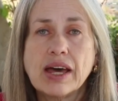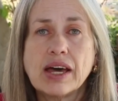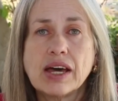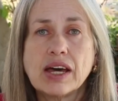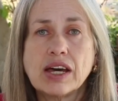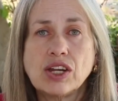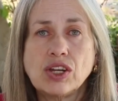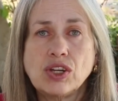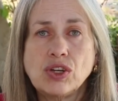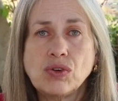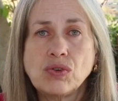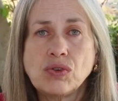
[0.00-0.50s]

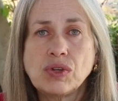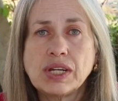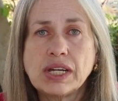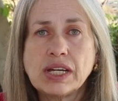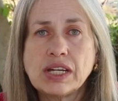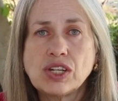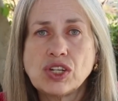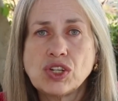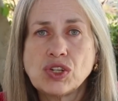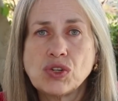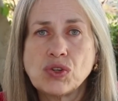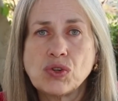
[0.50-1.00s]
And you
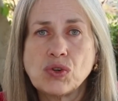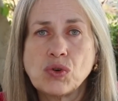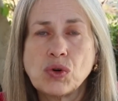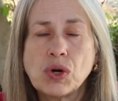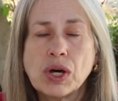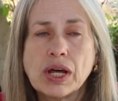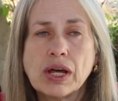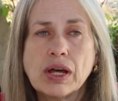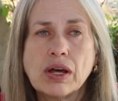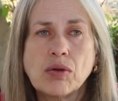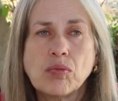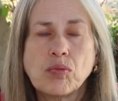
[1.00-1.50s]
need to
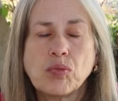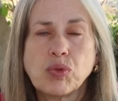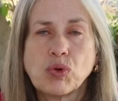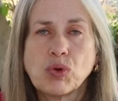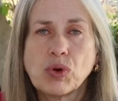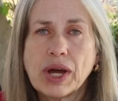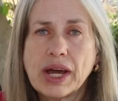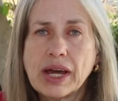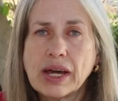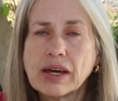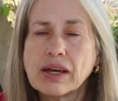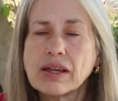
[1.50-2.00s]

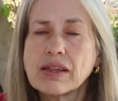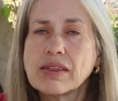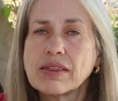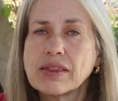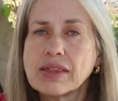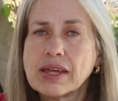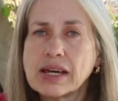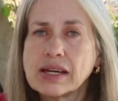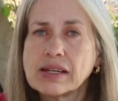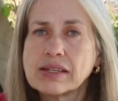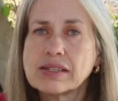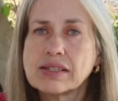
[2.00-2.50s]
break
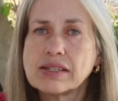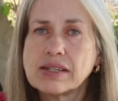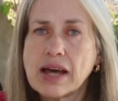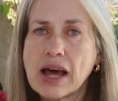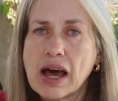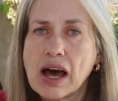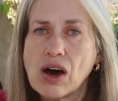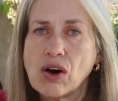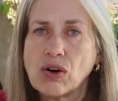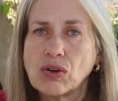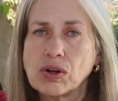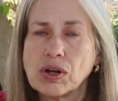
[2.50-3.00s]
things
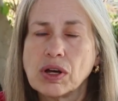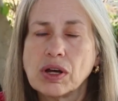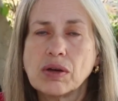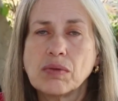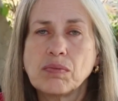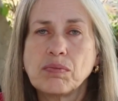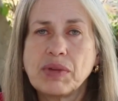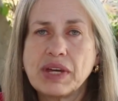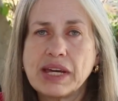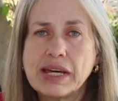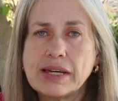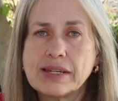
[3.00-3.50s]
down
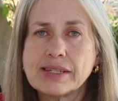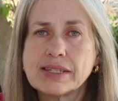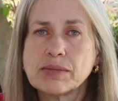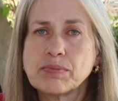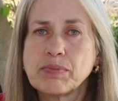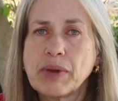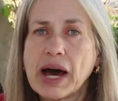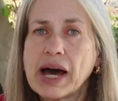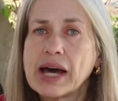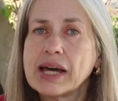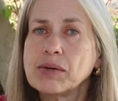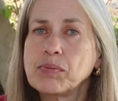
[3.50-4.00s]
piece
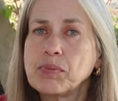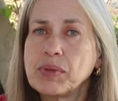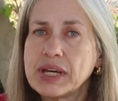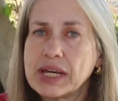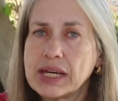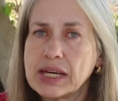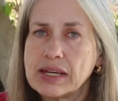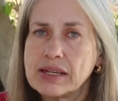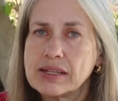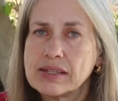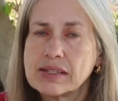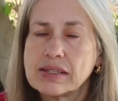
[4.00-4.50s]
by
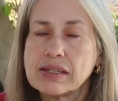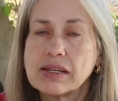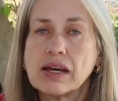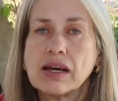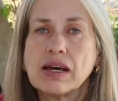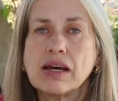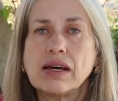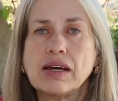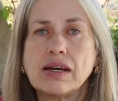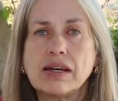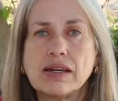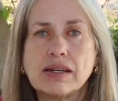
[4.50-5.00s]
piece.
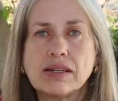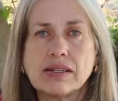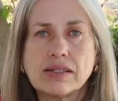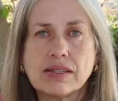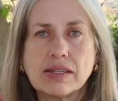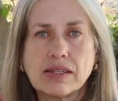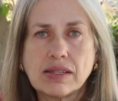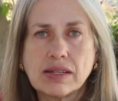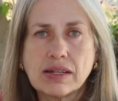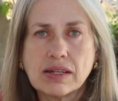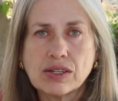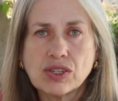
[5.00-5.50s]

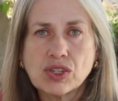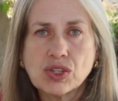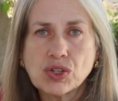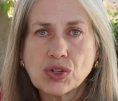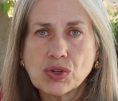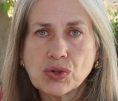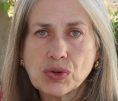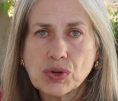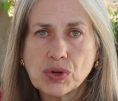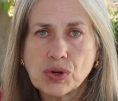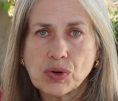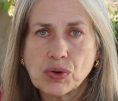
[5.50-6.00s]
Is this
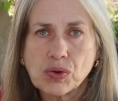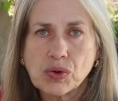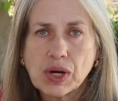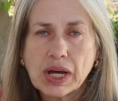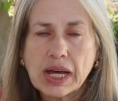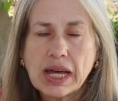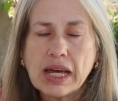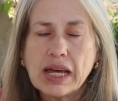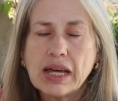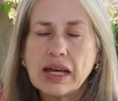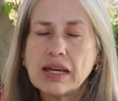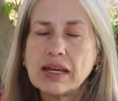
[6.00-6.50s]
true?
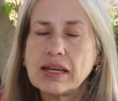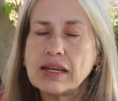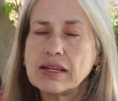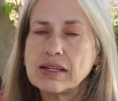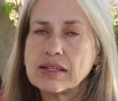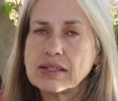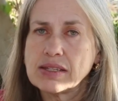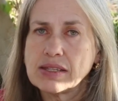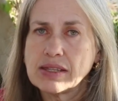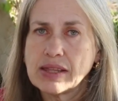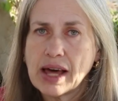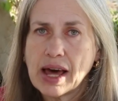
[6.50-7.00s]

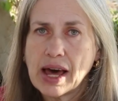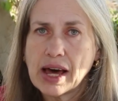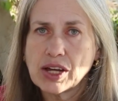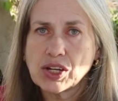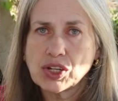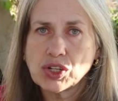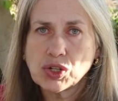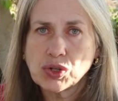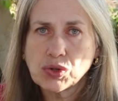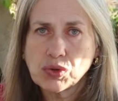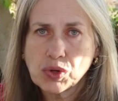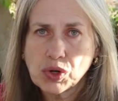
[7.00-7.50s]
Is that
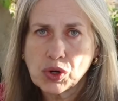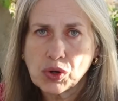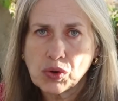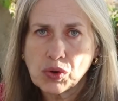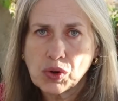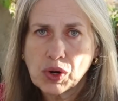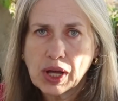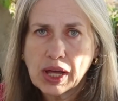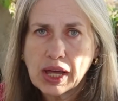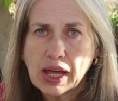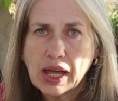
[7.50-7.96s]
true?